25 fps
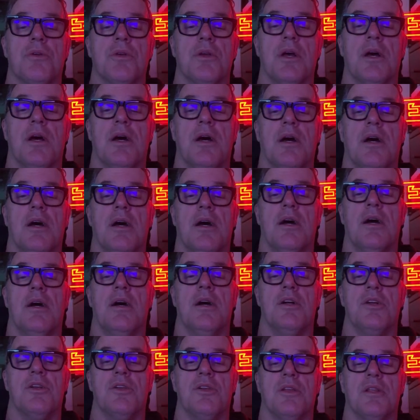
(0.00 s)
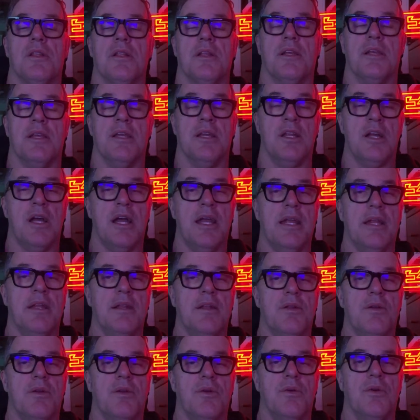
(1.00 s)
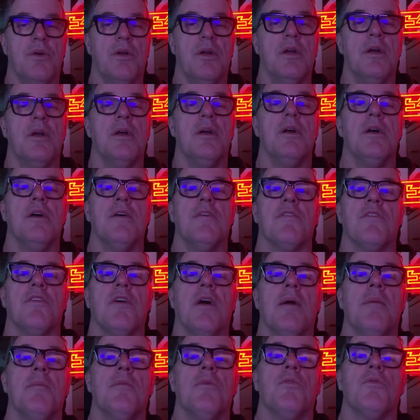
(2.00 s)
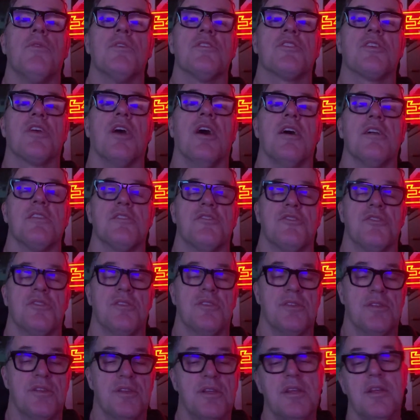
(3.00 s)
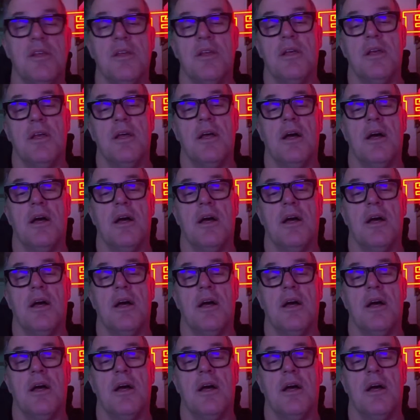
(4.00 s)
Good night from Wisconsin.